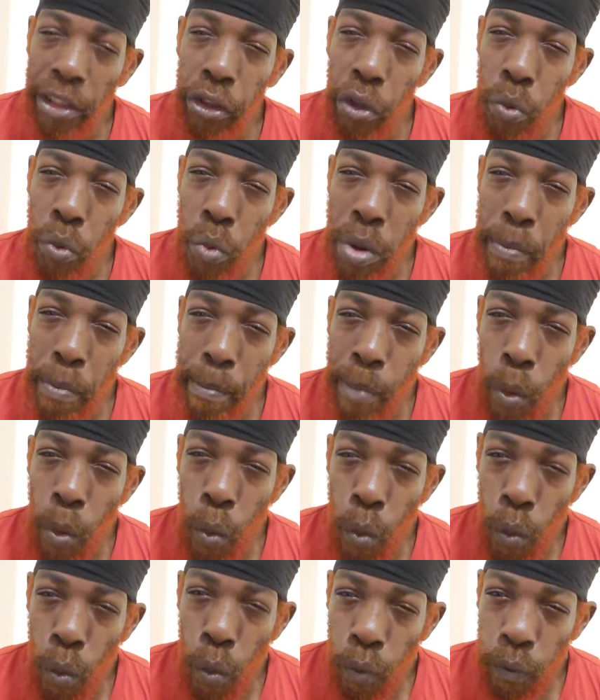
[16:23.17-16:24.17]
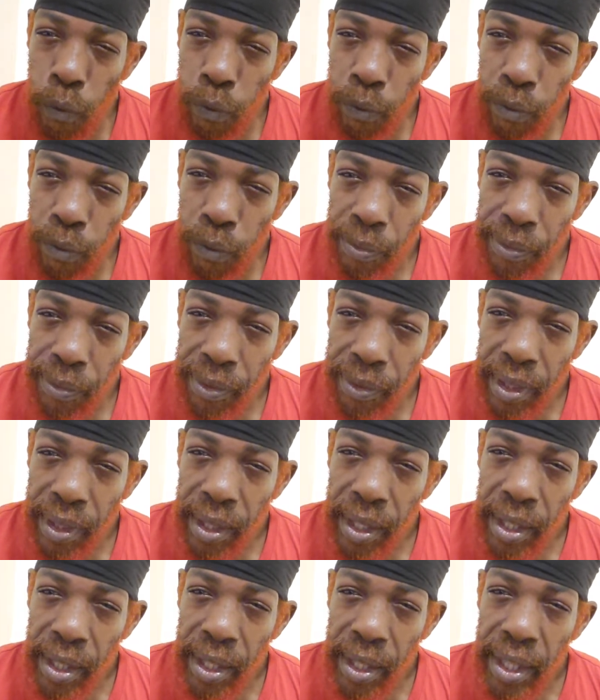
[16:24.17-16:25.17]
and to remove
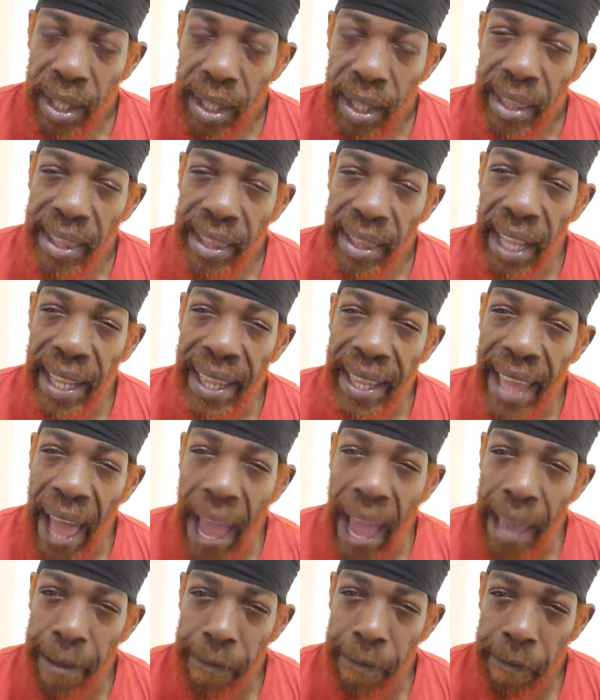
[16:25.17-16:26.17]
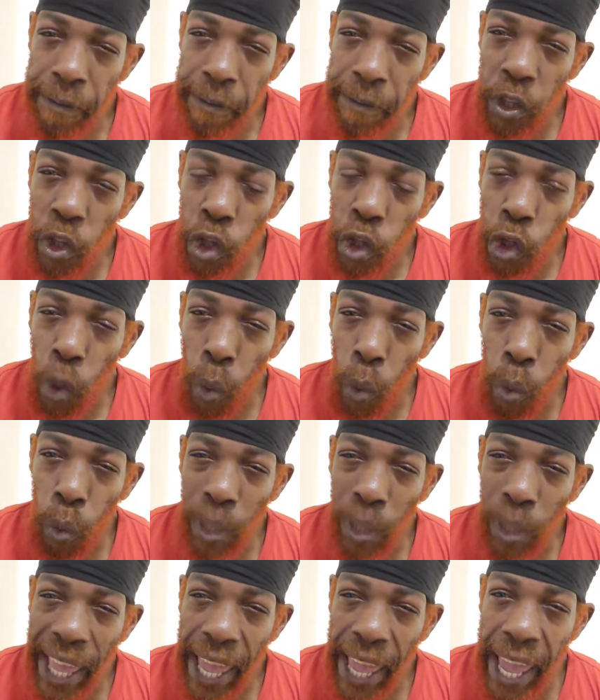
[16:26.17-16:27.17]
the life,
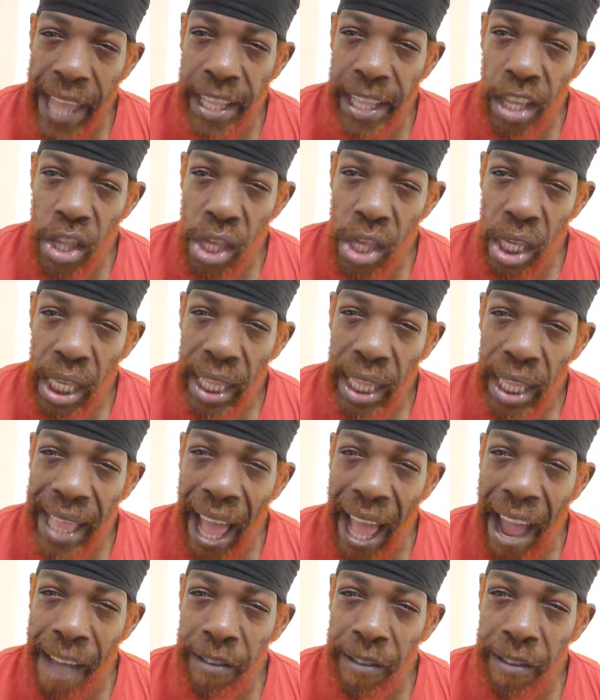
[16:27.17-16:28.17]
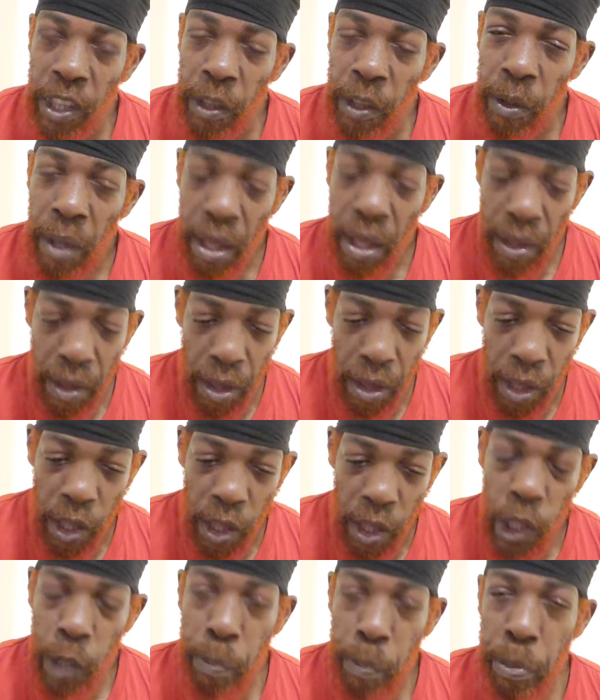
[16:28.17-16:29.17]
soul energy, life's
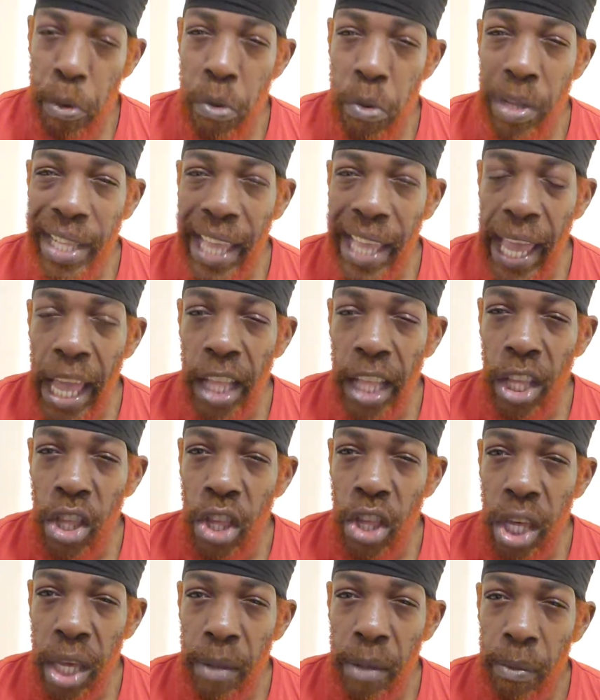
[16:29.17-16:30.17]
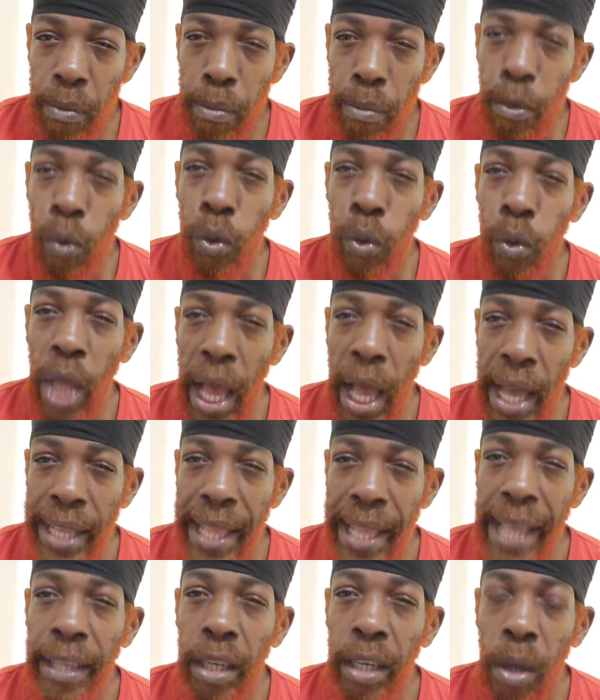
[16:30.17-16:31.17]
spirit energy, most high,
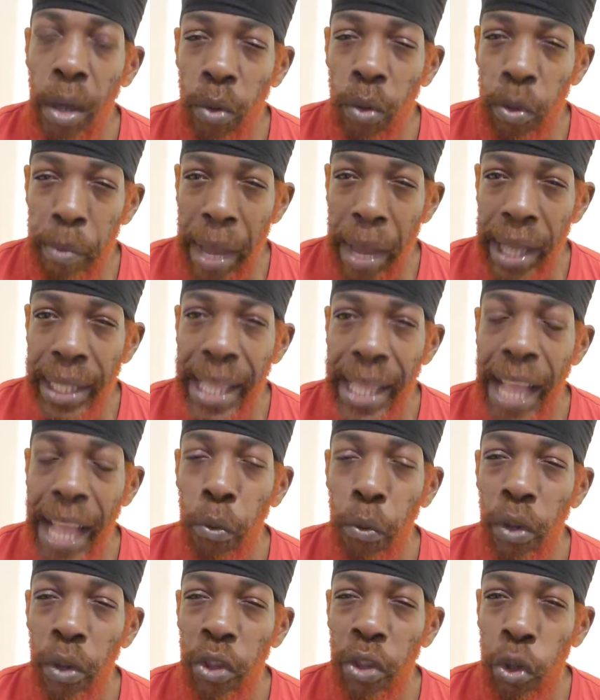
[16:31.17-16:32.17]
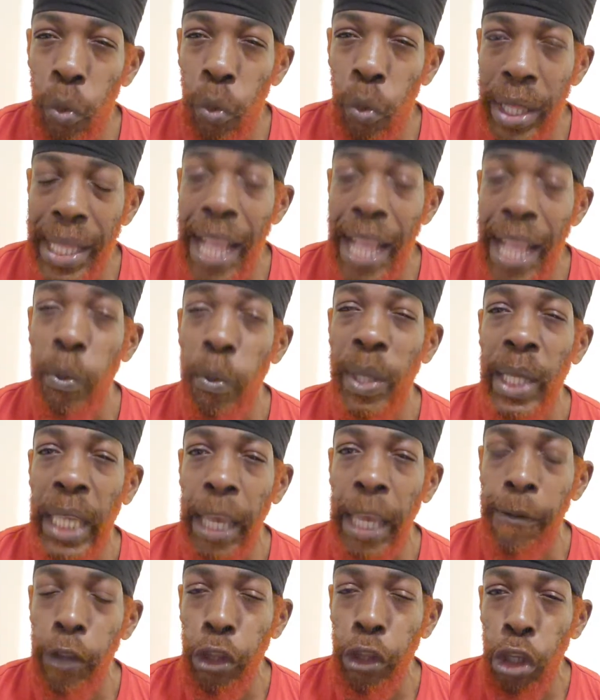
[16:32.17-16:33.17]
that goes back. That was dwelt, that
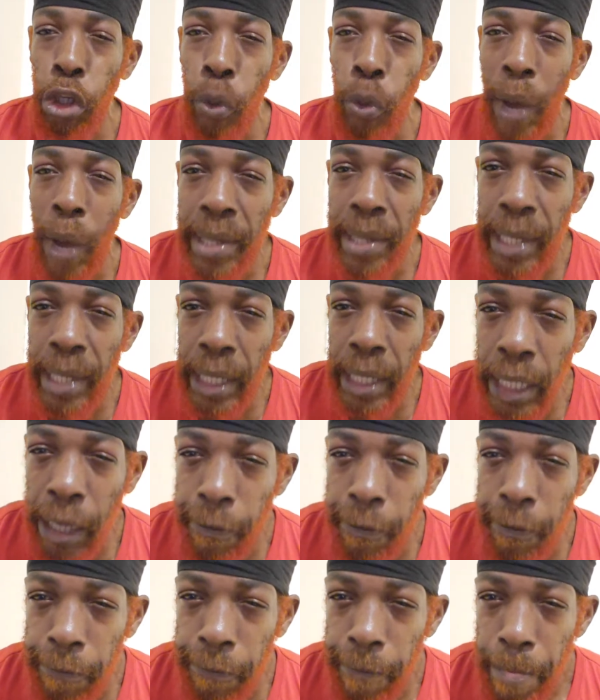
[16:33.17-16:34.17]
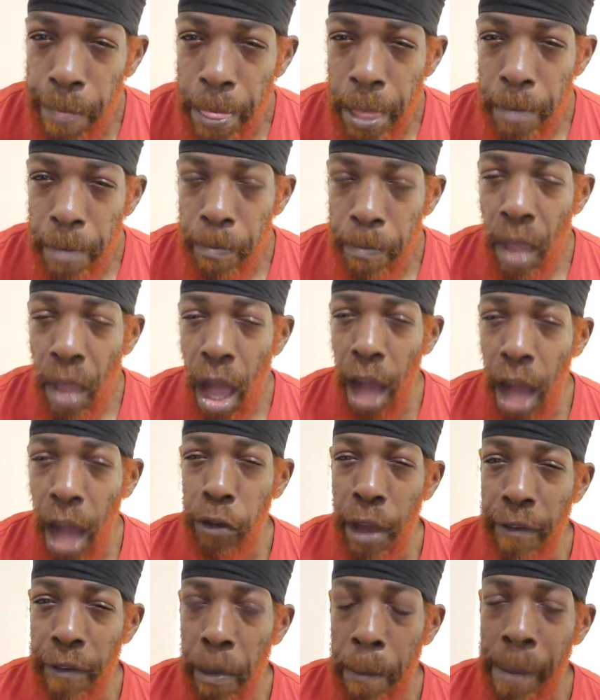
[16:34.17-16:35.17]
was given to you as a gift. Have
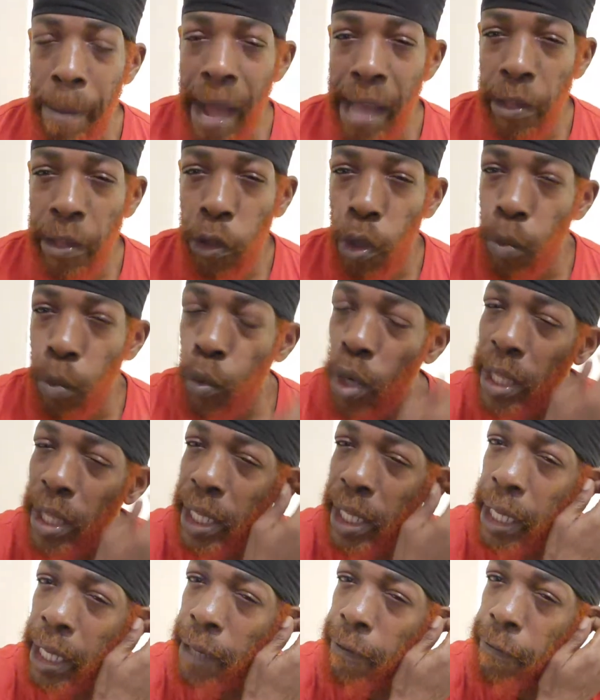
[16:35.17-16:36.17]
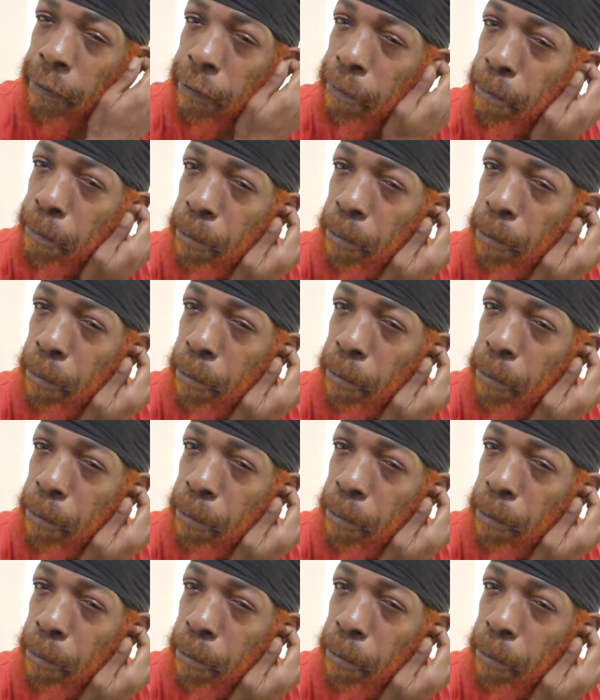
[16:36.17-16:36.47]
you ever buy someone a gift?